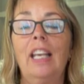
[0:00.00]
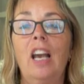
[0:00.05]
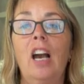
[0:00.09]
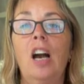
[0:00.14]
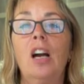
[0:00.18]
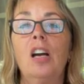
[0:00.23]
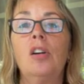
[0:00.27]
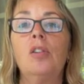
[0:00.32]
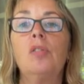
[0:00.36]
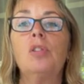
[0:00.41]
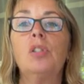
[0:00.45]

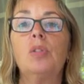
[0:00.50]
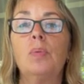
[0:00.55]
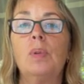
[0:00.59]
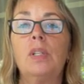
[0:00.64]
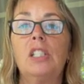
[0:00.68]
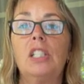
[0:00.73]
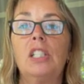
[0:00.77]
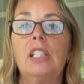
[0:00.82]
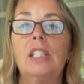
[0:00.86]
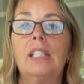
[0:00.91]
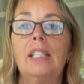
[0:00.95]
Isles,
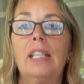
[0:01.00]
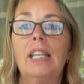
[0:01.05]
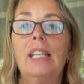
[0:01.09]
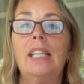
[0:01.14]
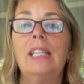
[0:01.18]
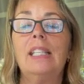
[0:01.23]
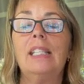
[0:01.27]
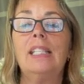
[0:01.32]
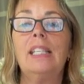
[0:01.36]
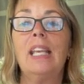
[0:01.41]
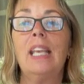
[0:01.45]
which is
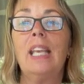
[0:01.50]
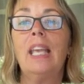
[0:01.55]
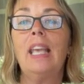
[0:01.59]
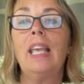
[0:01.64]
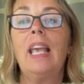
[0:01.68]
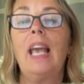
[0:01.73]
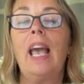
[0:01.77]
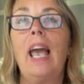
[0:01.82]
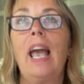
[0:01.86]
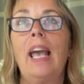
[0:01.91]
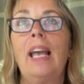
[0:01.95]
Gili
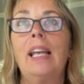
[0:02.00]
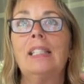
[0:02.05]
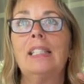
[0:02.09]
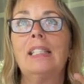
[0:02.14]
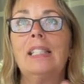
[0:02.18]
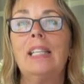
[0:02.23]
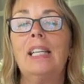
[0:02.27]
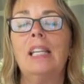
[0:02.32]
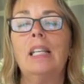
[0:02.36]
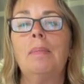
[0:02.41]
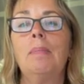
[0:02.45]
T and
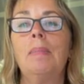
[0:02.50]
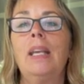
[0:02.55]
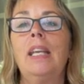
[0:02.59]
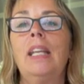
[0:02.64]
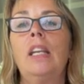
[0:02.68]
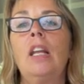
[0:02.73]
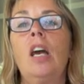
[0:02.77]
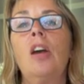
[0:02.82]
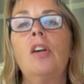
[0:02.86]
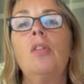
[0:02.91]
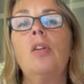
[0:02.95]
Gili
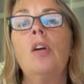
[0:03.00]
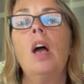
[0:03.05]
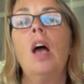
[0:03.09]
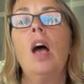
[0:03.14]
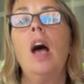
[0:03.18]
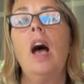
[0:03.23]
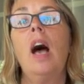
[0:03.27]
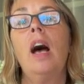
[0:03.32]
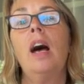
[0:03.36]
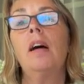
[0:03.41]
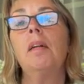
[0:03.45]
Mino.
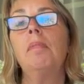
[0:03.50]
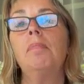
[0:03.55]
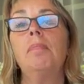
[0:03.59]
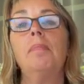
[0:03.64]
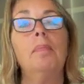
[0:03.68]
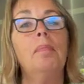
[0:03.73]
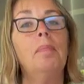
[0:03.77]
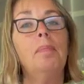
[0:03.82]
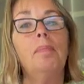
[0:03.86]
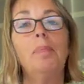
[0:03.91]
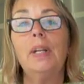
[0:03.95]

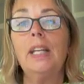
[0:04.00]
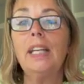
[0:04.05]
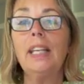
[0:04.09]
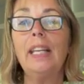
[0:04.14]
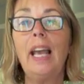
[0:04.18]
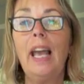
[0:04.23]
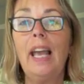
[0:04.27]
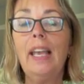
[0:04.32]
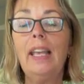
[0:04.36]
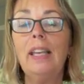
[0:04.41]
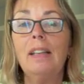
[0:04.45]
But
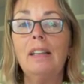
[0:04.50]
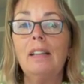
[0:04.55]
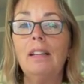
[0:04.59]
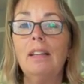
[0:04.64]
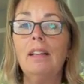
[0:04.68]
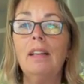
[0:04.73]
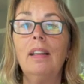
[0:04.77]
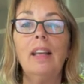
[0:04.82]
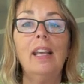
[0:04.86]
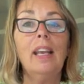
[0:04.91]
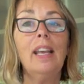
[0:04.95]
again,
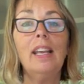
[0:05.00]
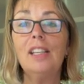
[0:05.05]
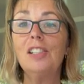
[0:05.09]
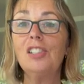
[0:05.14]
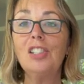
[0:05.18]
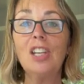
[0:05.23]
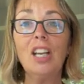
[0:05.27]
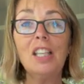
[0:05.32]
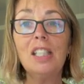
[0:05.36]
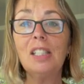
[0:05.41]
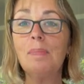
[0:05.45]
It
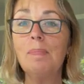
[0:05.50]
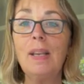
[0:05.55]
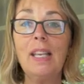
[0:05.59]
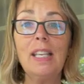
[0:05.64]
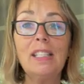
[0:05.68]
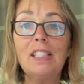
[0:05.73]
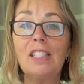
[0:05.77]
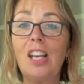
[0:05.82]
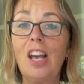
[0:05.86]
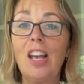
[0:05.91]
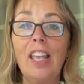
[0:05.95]
just
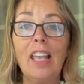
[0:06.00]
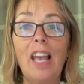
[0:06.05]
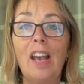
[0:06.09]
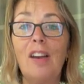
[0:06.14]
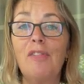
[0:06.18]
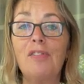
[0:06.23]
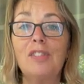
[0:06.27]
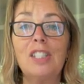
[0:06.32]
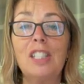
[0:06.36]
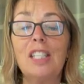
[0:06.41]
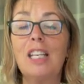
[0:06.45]
means I
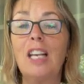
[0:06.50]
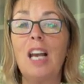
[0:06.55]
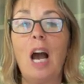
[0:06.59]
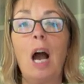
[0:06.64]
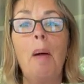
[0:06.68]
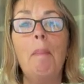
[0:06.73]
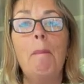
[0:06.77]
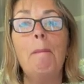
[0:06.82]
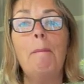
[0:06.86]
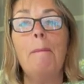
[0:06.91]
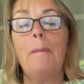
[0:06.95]
have to
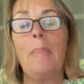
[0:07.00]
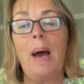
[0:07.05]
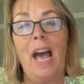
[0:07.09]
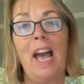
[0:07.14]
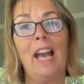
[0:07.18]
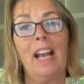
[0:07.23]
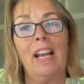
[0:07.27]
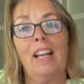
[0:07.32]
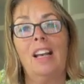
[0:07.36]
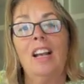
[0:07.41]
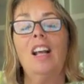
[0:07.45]
come
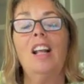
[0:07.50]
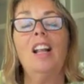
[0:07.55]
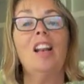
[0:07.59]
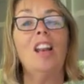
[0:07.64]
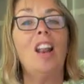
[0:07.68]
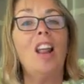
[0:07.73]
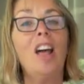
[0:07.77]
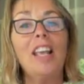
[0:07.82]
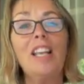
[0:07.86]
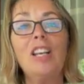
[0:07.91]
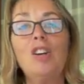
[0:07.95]
back.
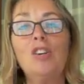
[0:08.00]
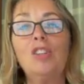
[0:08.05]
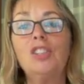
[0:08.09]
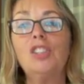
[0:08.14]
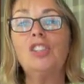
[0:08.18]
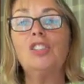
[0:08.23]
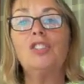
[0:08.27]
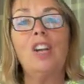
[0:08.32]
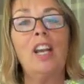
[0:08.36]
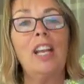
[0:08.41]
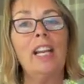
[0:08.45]
Like
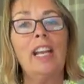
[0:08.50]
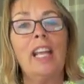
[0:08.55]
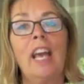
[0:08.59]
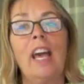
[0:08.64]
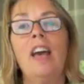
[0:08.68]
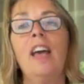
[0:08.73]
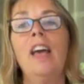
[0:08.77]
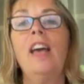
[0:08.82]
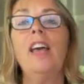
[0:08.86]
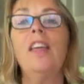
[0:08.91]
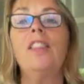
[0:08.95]
Australia,
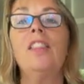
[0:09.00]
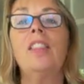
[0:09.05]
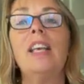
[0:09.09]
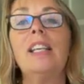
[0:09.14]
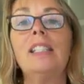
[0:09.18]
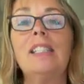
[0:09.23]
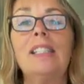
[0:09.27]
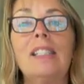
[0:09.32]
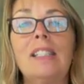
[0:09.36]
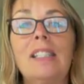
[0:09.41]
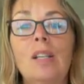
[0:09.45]

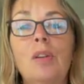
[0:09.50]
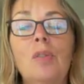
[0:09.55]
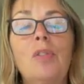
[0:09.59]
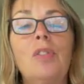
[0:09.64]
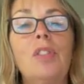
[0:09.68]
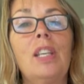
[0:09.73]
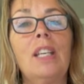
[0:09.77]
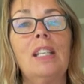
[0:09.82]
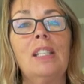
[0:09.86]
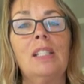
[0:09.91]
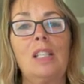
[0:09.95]
there's still
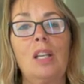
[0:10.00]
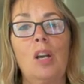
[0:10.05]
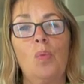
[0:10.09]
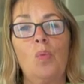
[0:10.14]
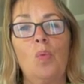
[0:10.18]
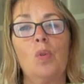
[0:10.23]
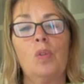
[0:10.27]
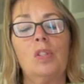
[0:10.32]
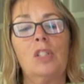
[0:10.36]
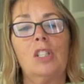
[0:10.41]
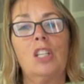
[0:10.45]
things I
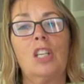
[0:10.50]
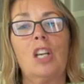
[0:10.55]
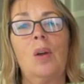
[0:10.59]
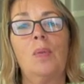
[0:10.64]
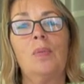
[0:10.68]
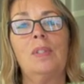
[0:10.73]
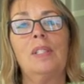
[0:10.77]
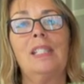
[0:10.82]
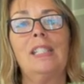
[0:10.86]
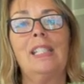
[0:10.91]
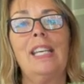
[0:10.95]
want to go
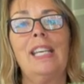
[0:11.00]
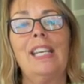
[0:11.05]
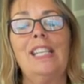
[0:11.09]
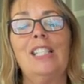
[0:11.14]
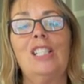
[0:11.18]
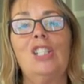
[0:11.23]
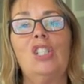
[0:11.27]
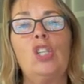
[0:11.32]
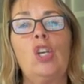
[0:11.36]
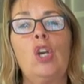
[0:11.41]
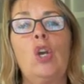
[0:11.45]
and see
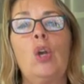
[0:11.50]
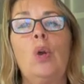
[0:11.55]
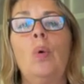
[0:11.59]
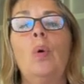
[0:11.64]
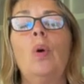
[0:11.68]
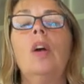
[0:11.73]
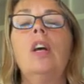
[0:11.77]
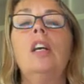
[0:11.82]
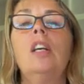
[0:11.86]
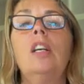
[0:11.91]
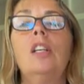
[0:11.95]
and do.
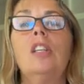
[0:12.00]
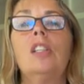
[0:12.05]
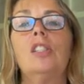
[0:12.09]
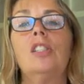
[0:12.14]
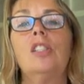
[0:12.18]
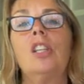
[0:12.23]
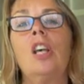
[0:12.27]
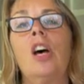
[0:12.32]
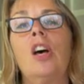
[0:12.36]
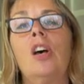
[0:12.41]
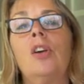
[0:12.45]

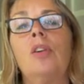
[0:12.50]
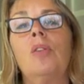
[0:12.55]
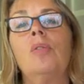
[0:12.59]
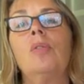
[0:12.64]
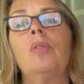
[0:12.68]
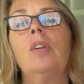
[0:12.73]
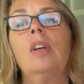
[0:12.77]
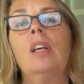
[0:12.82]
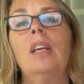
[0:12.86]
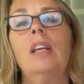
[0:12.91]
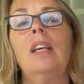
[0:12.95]
So
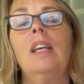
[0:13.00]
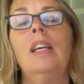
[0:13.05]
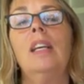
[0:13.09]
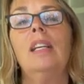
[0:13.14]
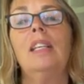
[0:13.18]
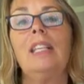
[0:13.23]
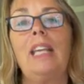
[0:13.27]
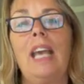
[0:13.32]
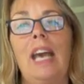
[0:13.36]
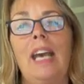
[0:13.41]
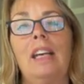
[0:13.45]

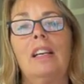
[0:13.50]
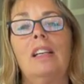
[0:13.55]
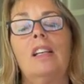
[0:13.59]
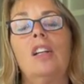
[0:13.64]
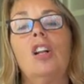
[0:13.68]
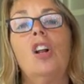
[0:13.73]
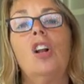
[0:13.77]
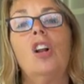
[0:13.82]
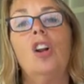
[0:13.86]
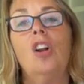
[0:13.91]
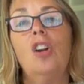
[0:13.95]
yeah,
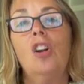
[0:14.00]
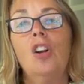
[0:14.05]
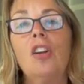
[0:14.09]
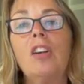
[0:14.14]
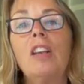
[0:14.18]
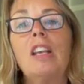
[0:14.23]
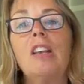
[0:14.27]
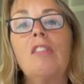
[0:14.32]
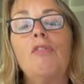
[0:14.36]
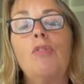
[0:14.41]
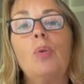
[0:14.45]

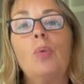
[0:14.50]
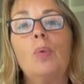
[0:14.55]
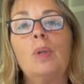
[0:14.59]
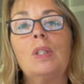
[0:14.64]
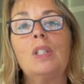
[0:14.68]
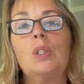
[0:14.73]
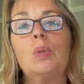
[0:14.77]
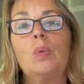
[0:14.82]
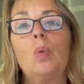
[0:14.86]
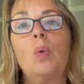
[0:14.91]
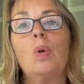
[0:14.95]
looking
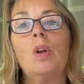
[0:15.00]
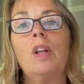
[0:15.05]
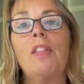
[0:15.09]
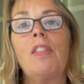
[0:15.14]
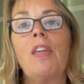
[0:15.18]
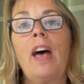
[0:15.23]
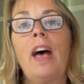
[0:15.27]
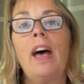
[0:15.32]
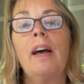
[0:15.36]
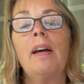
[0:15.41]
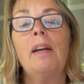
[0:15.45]
forward to all of
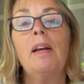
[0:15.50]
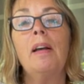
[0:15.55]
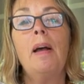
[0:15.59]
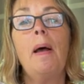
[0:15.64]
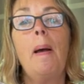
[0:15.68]
that.